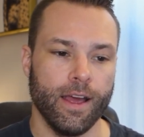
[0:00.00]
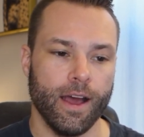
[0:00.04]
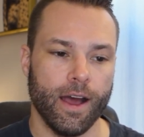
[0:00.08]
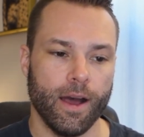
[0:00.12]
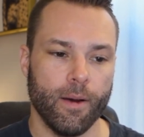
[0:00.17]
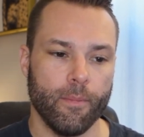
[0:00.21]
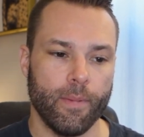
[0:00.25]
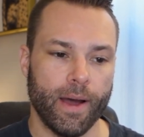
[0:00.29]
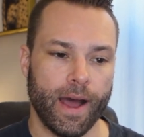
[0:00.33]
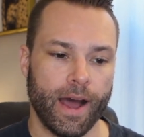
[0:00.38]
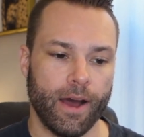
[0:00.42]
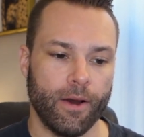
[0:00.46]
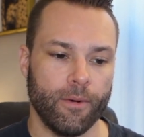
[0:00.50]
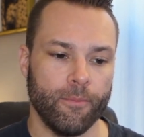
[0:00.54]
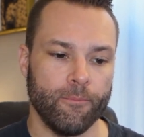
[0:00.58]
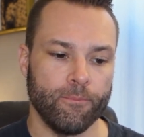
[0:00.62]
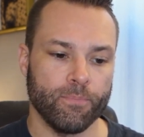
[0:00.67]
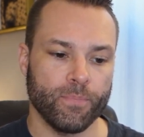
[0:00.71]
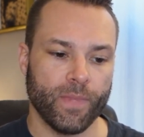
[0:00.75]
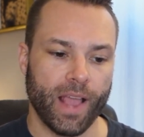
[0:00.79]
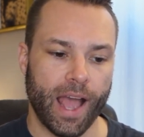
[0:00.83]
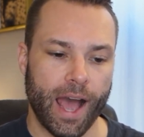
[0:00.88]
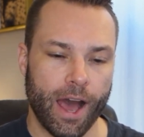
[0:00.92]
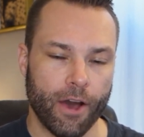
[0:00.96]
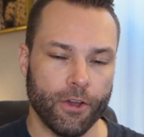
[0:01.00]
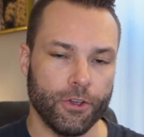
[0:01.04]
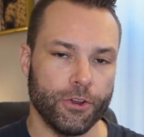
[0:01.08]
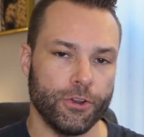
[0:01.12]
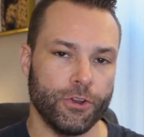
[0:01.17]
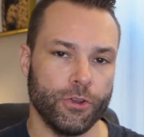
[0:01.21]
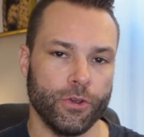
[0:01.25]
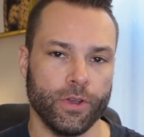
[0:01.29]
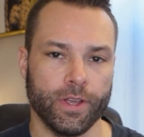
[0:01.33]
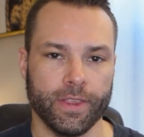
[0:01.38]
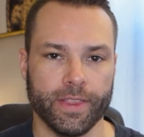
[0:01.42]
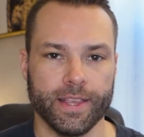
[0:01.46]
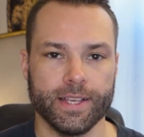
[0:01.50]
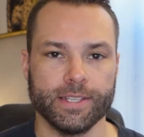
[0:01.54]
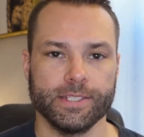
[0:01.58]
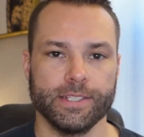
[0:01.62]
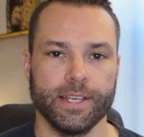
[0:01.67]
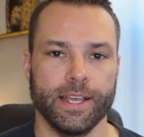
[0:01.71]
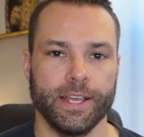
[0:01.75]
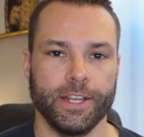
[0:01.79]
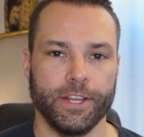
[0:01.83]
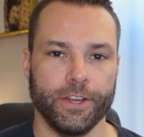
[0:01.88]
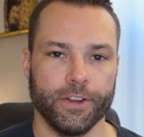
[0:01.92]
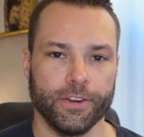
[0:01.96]
about how you're doing
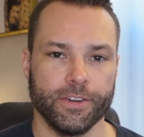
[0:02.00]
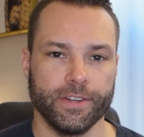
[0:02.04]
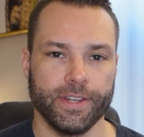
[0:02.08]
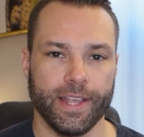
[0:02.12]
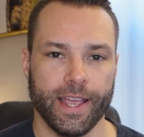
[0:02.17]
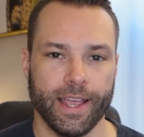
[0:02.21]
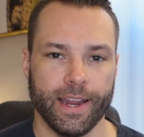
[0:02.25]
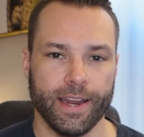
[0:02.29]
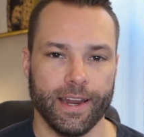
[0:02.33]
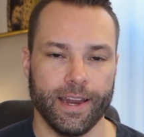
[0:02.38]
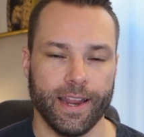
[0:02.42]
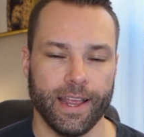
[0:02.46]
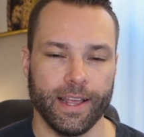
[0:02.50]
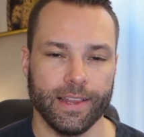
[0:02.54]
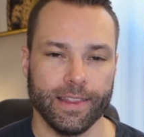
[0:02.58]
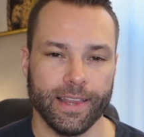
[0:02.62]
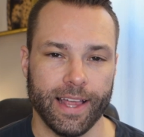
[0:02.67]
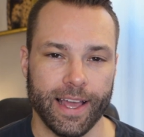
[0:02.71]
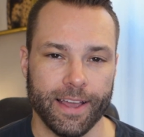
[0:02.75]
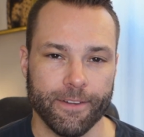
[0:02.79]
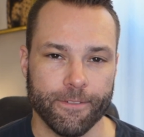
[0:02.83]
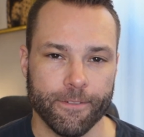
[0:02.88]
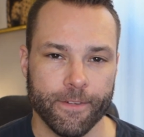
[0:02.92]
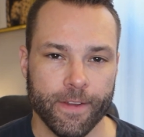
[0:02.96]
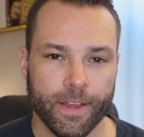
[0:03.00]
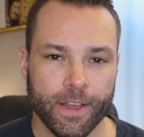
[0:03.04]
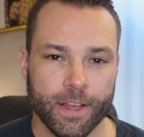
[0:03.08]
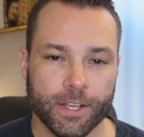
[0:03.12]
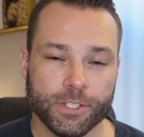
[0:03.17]
this in your day-to-day life.